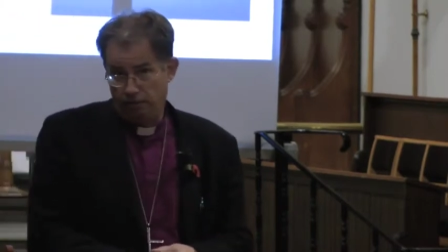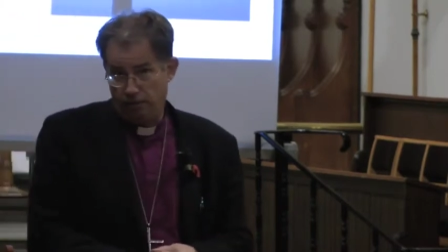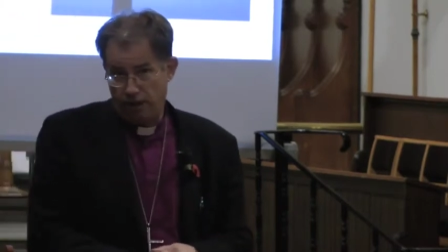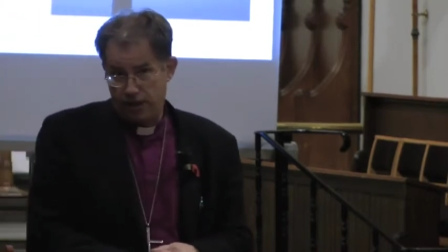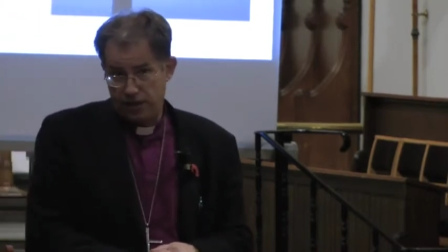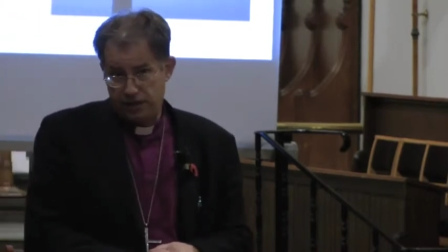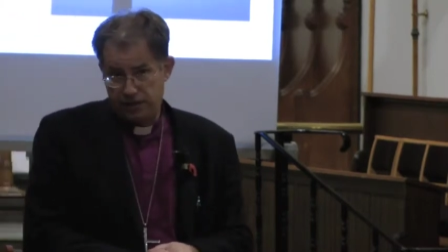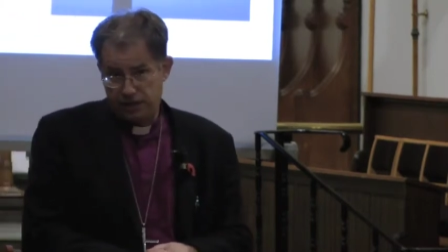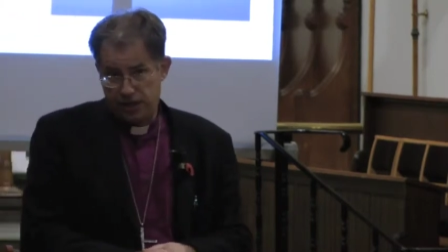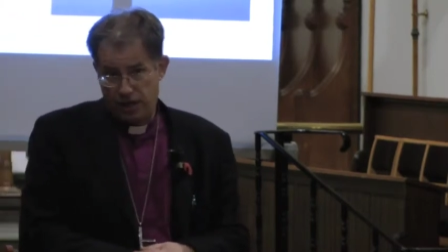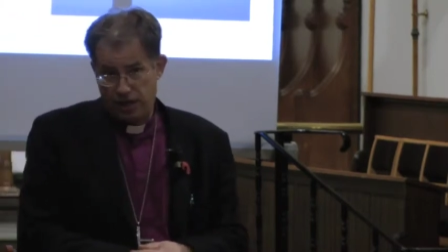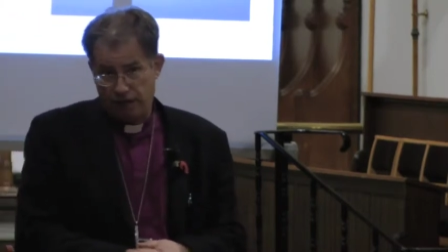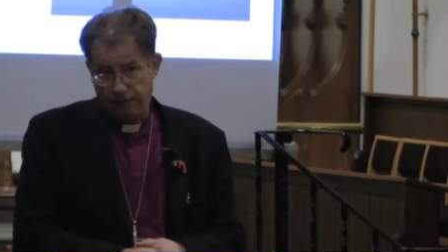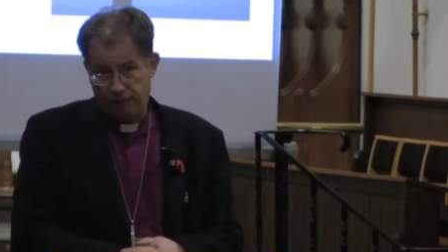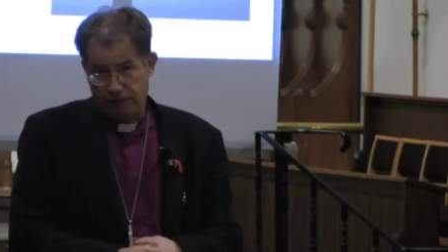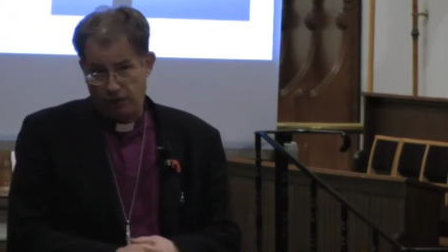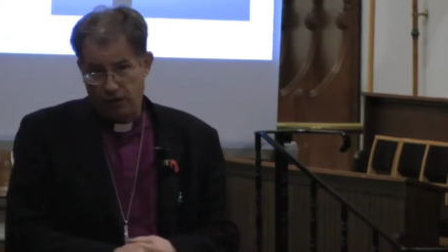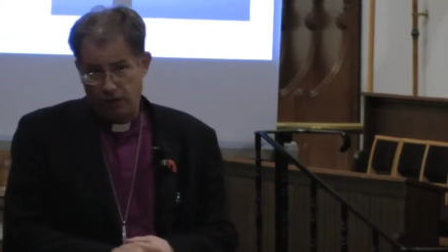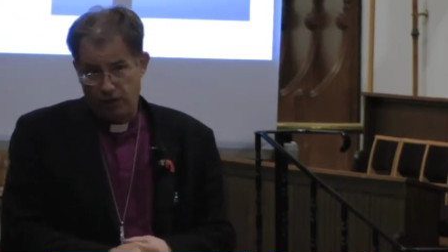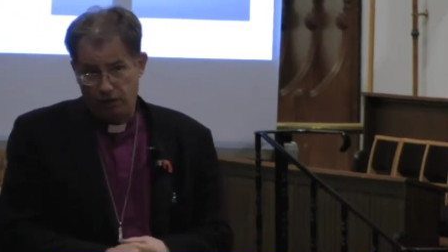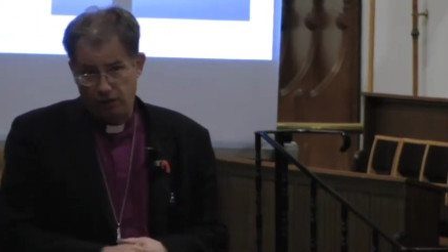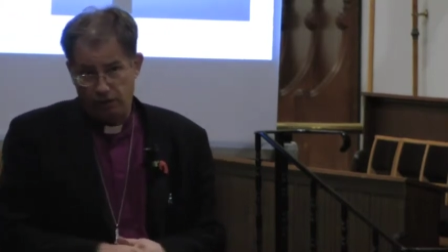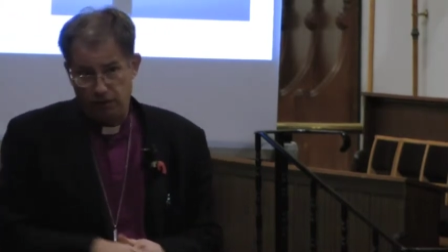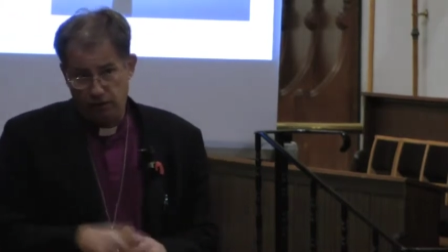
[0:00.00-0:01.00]
Wednesday
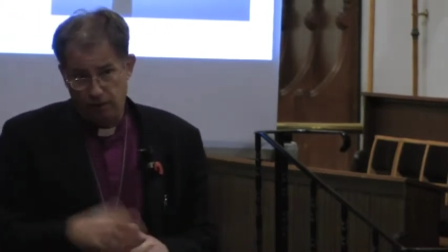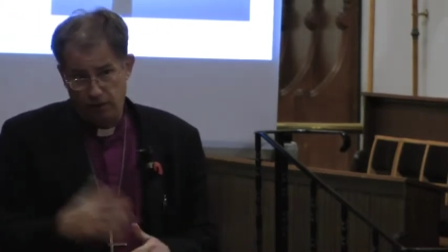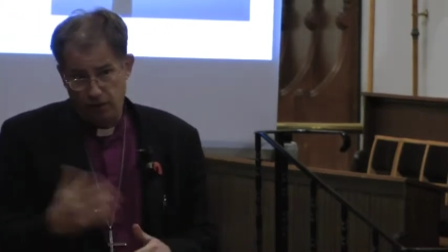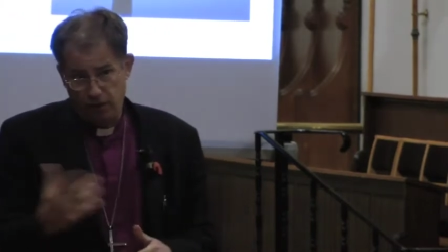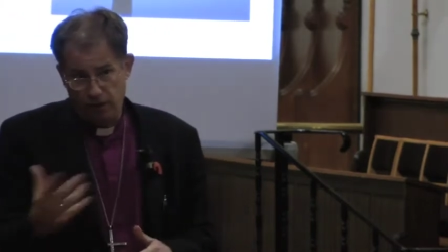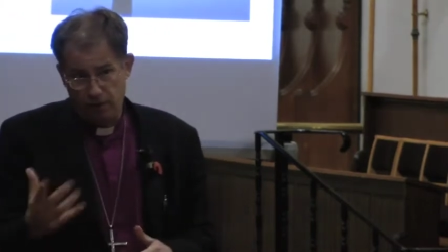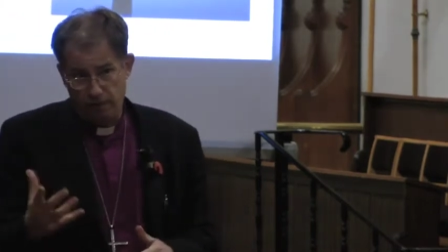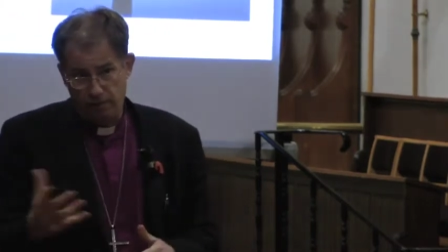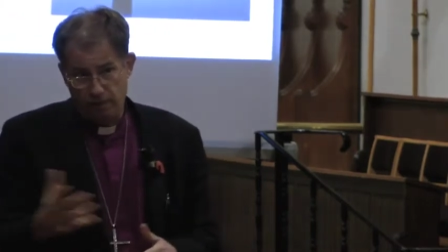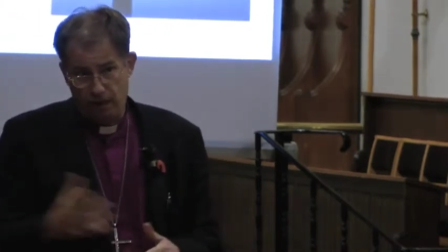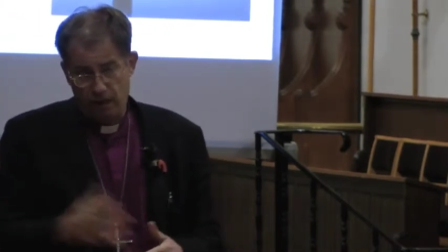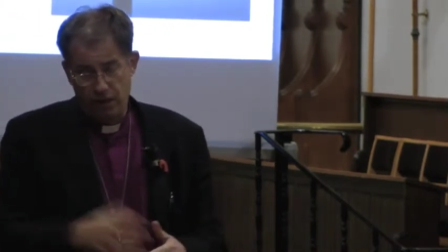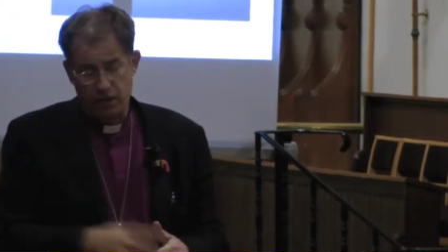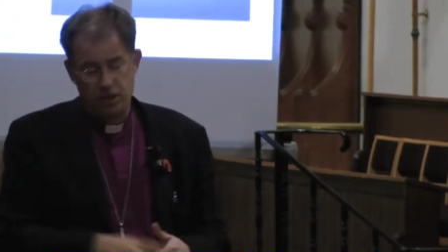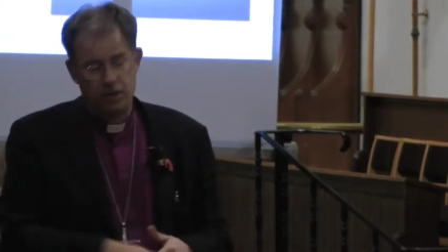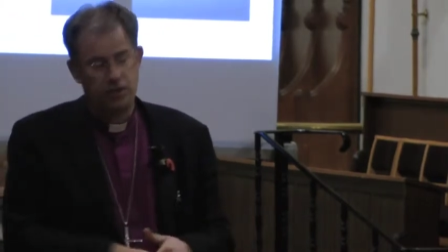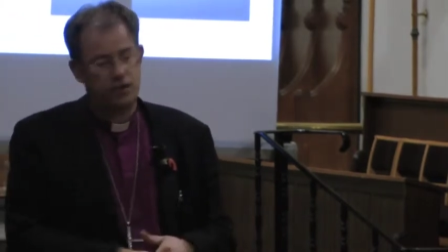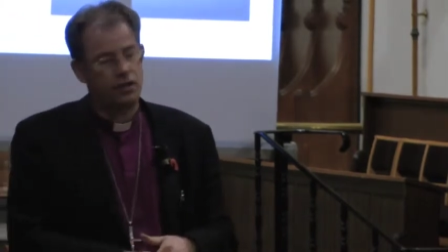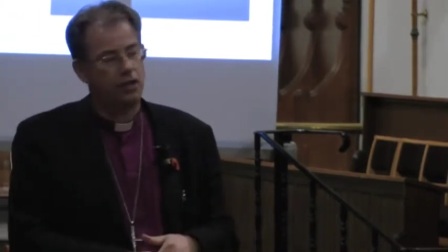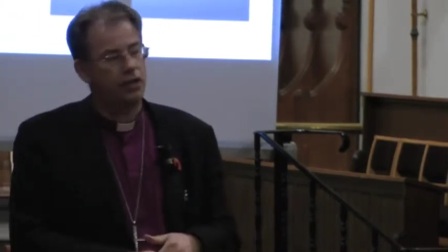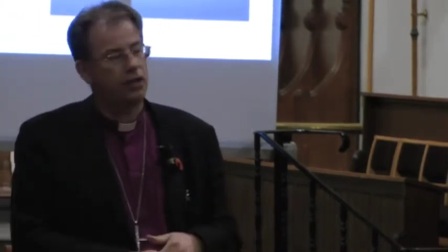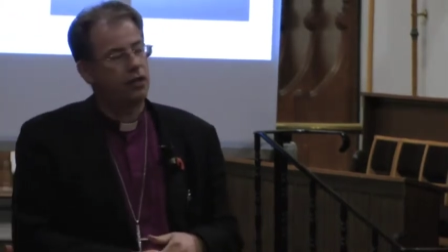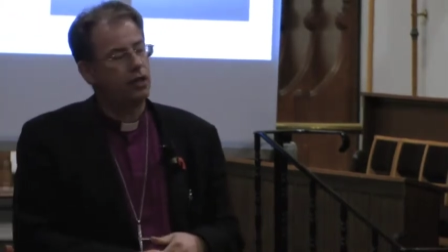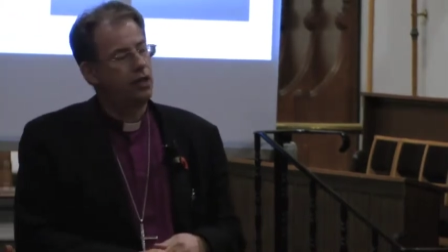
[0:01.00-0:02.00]
afternoon in
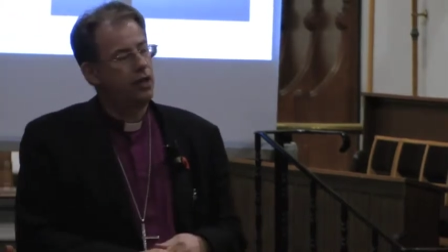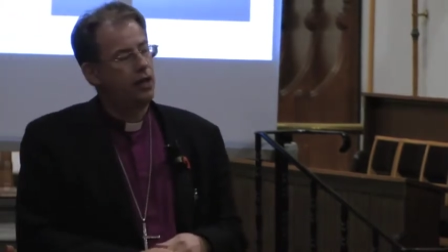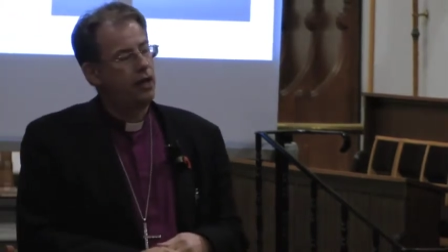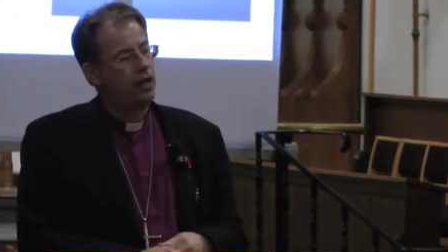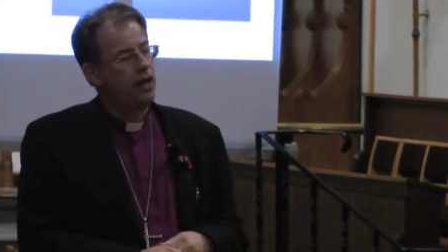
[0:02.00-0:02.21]
Manchester